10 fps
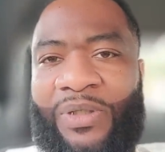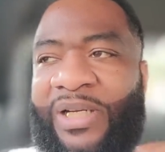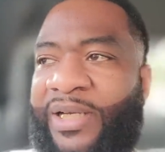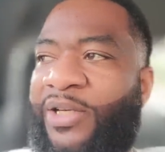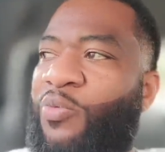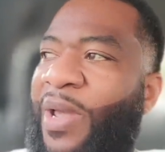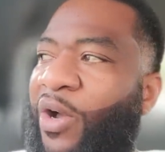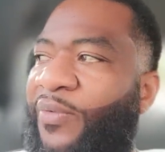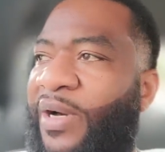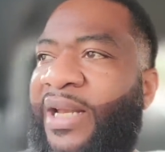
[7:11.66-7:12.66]
Just because you
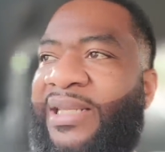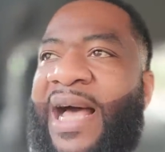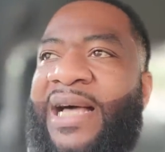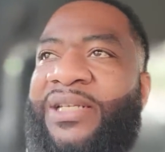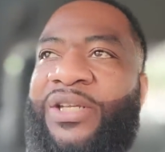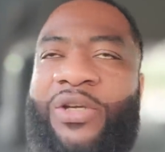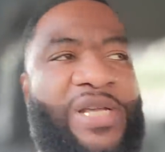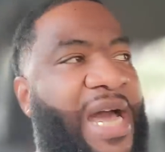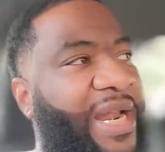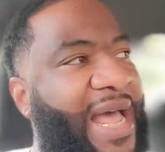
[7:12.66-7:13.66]
make over $100,000 a year,
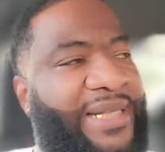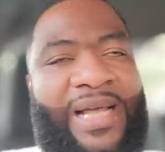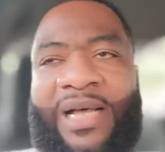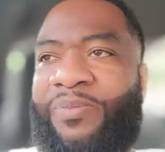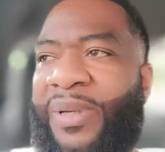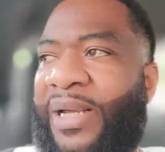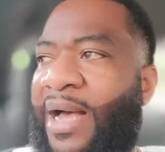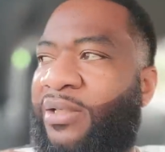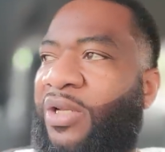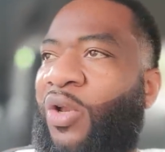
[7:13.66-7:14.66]
you got a nice house, big
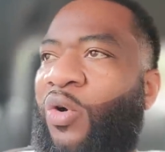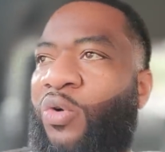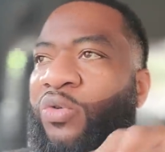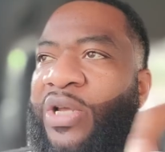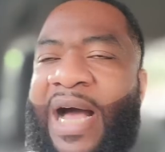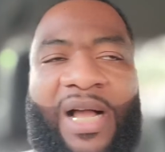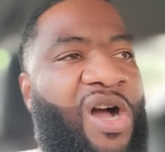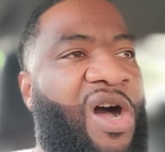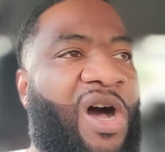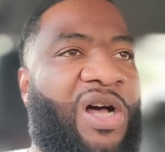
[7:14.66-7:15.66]
house, clothes, you got
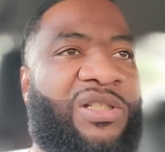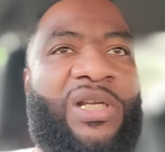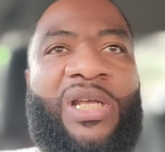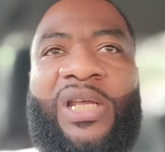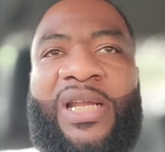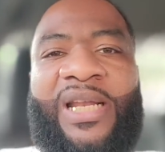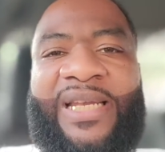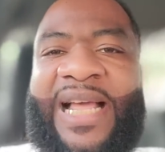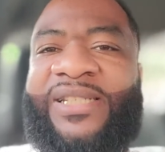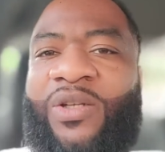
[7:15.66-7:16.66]
cars.
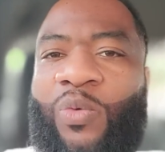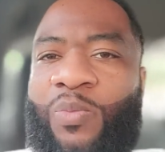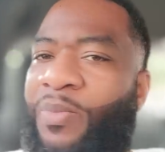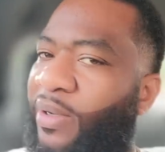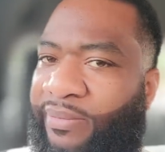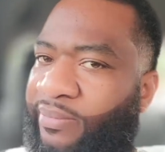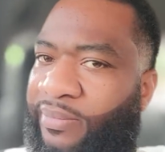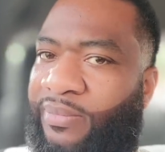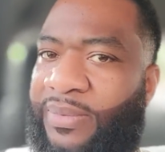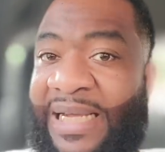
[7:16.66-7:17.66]
That's
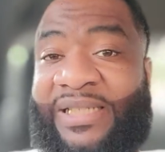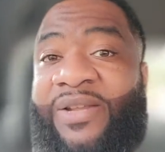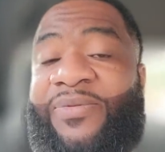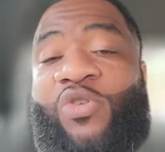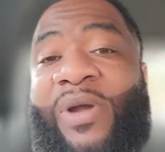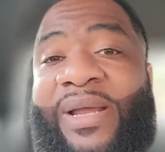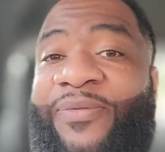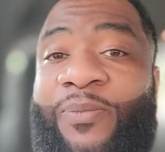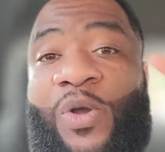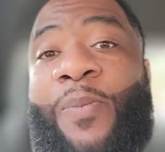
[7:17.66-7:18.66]
living great
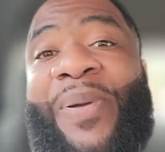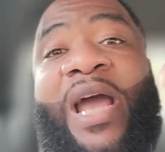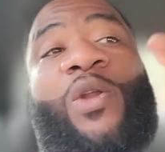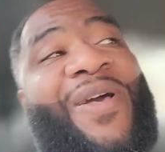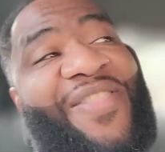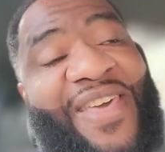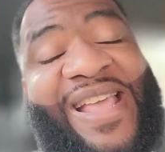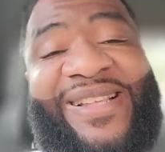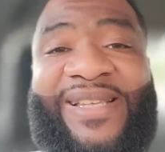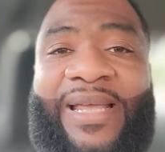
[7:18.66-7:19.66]
compared to what
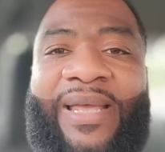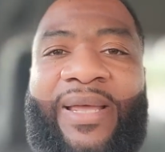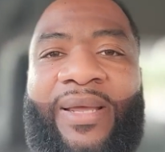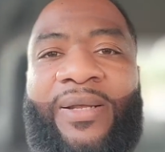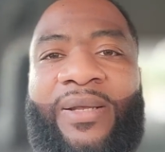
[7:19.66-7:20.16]
they said.